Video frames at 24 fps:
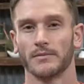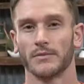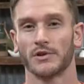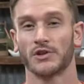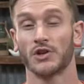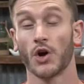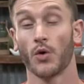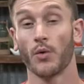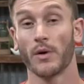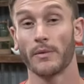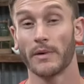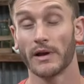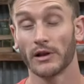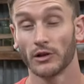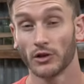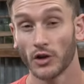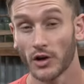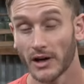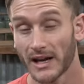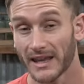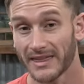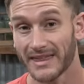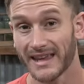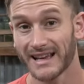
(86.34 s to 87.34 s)
So when we
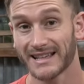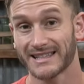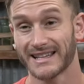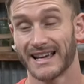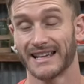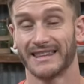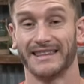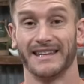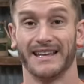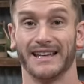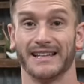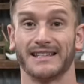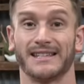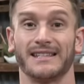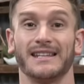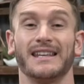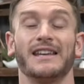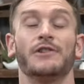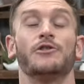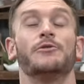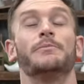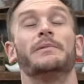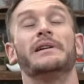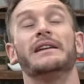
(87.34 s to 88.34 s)
look at things like this,
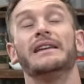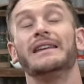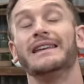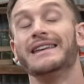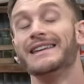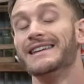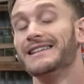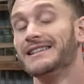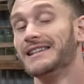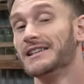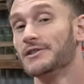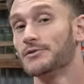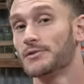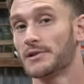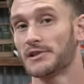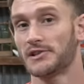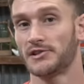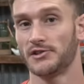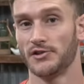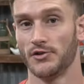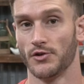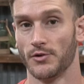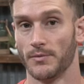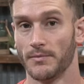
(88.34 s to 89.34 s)
it would be easy to
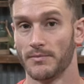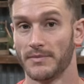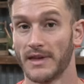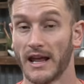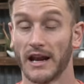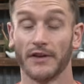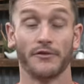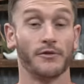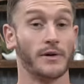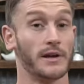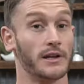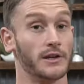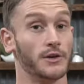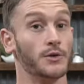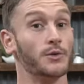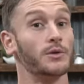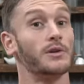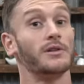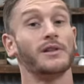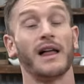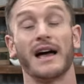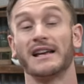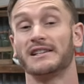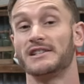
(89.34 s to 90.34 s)
assume that if we
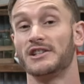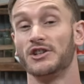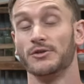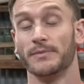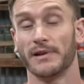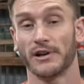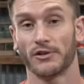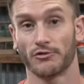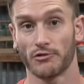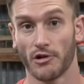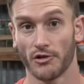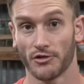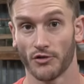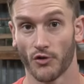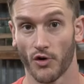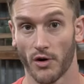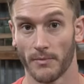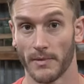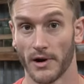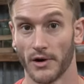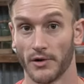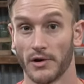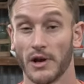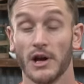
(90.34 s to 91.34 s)
utilized human growth
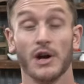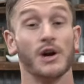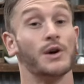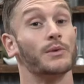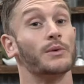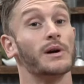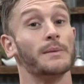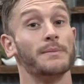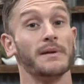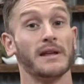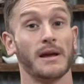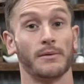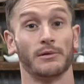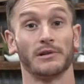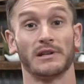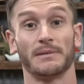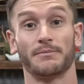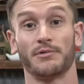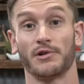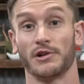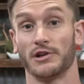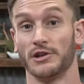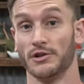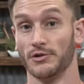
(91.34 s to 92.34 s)
hormone, we'd be able to
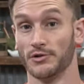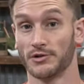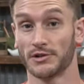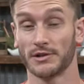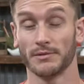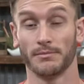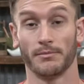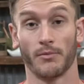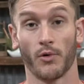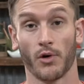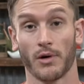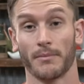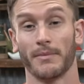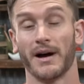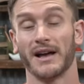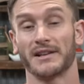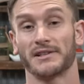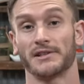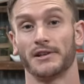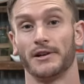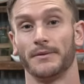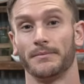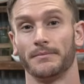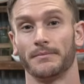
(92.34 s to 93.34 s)
produce more
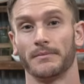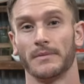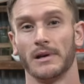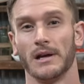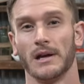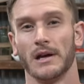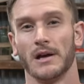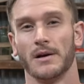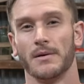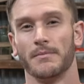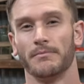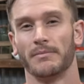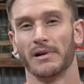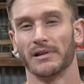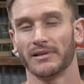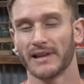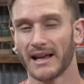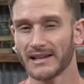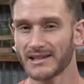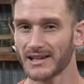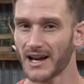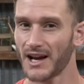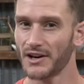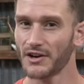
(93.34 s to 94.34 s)
muscle. But
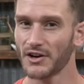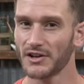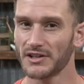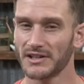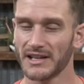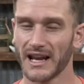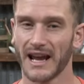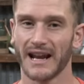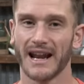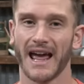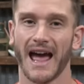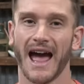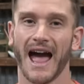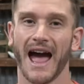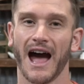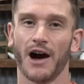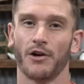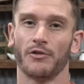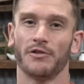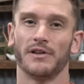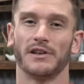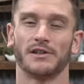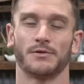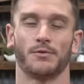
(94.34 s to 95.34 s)
let's understand
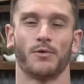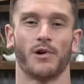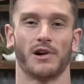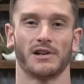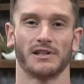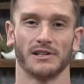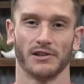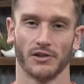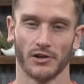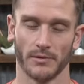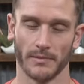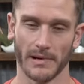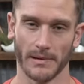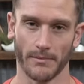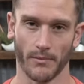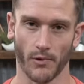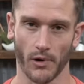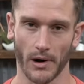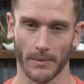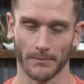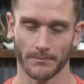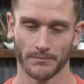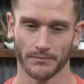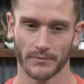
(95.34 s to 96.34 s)
how this works a little bit
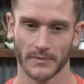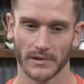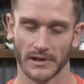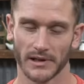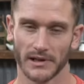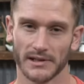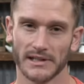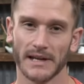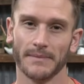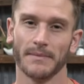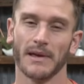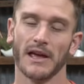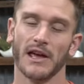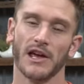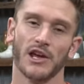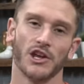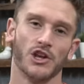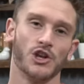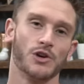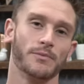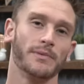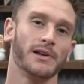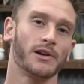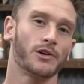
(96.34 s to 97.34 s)
more. You see,
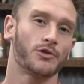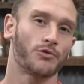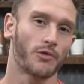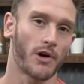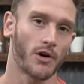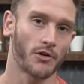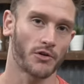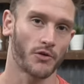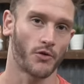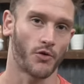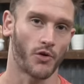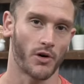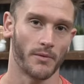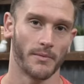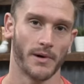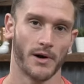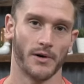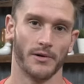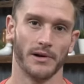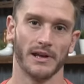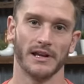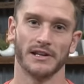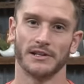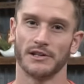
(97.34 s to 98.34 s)
human growth
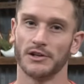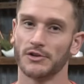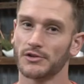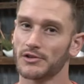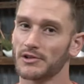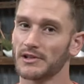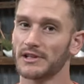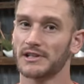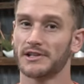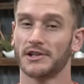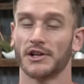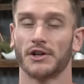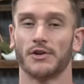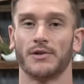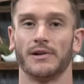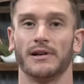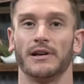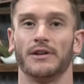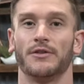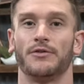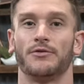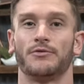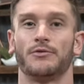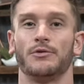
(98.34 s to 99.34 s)
hormone is usually
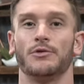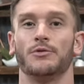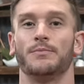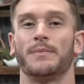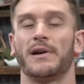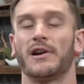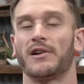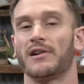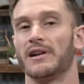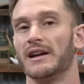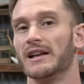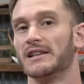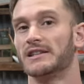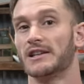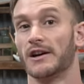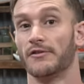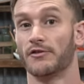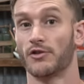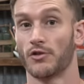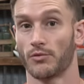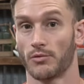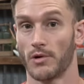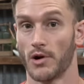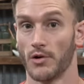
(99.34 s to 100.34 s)
secreted through periods
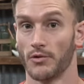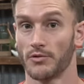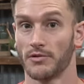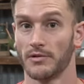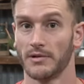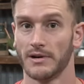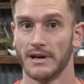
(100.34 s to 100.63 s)
of growth,